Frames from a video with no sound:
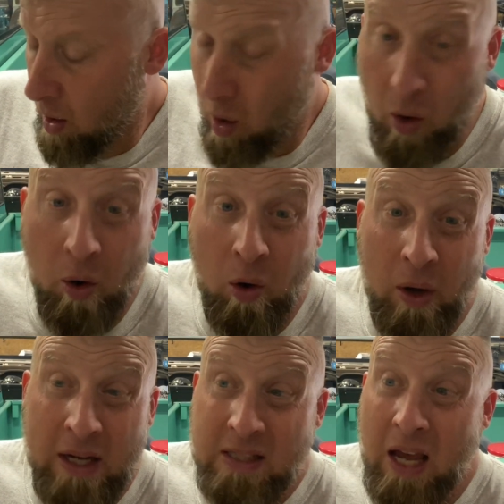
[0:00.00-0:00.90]
Oil
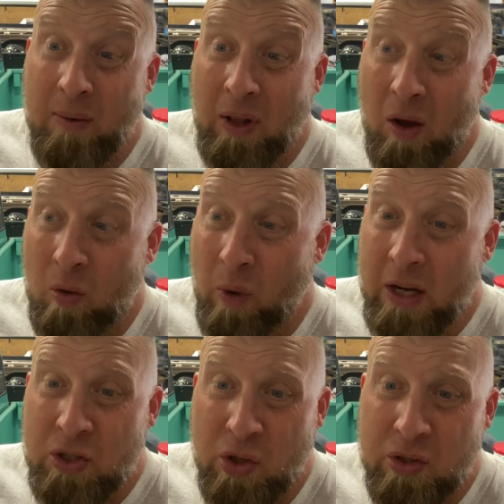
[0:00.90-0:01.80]
has came a long
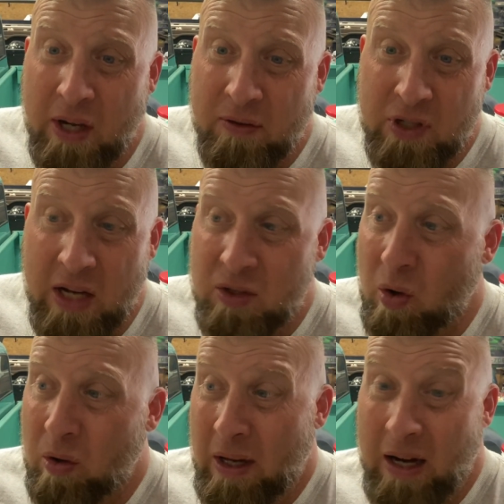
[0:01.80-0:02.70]
ways. You used to have to change
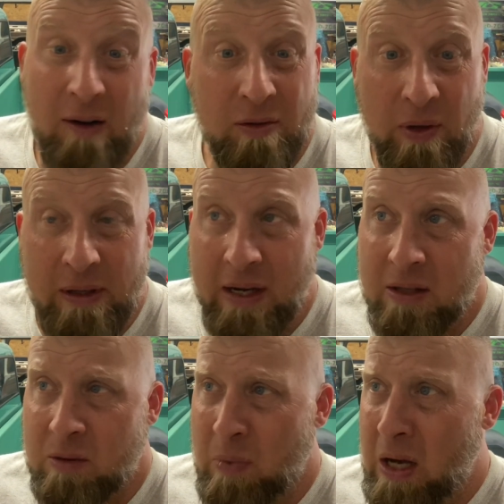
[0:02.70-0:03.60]
oil like every
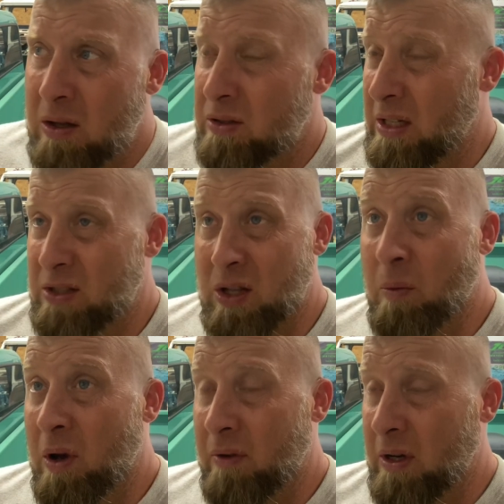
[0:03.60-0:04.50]
3,000 miles. Now
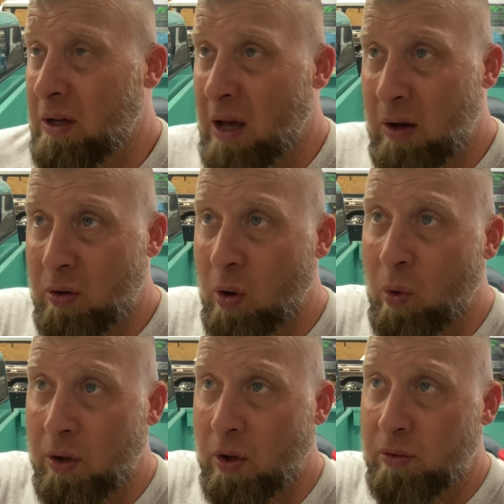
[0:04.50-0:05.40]
some of it, I don't know
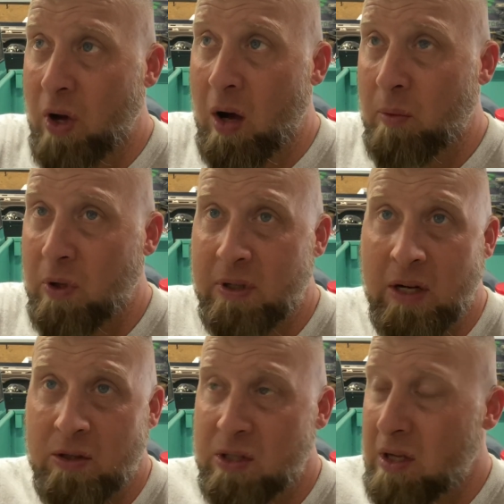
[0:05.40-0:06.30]
what the odometer
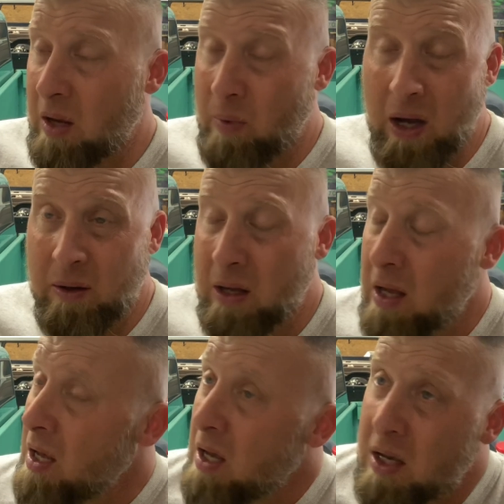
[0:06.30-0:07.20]
tells you. It might.
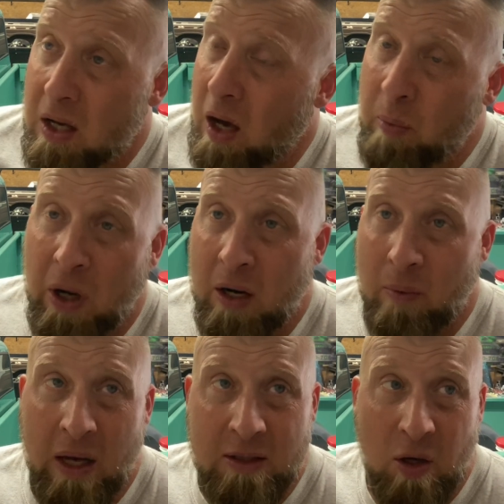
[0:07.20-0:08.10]
A buddy of
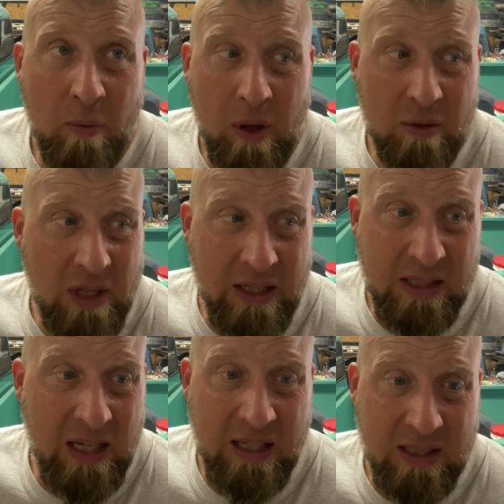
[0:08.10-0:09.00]
mine told me it was like
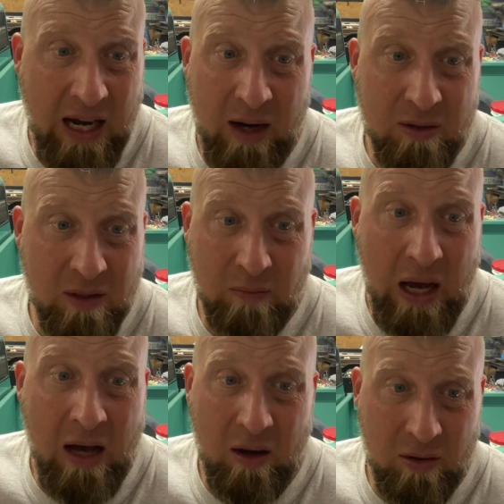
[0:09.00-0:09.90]
6,000
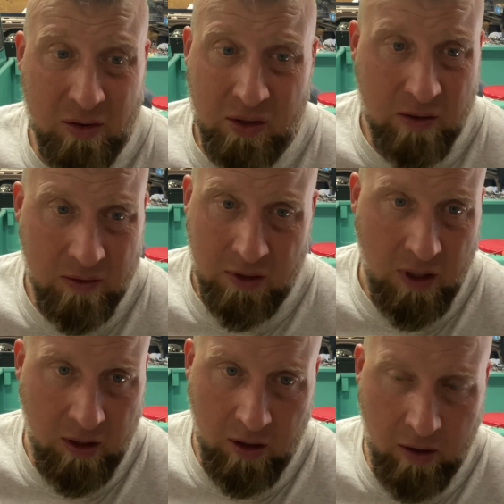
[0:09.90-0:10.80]
miles.
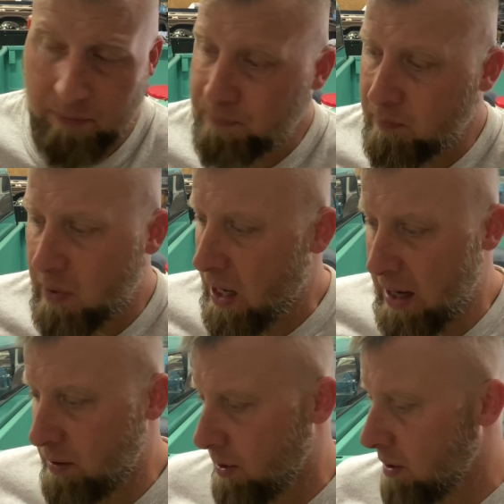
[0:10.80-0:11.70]
You know, I
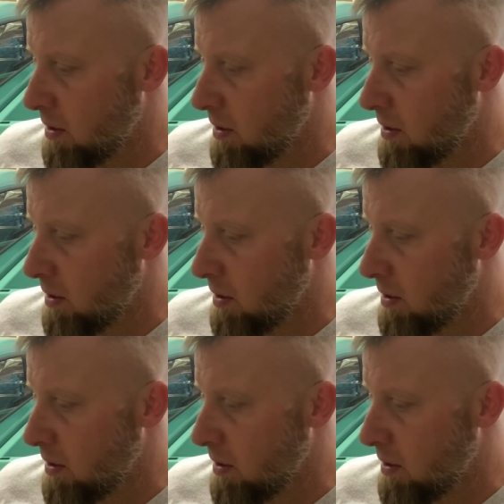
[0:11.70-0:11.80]
don't know.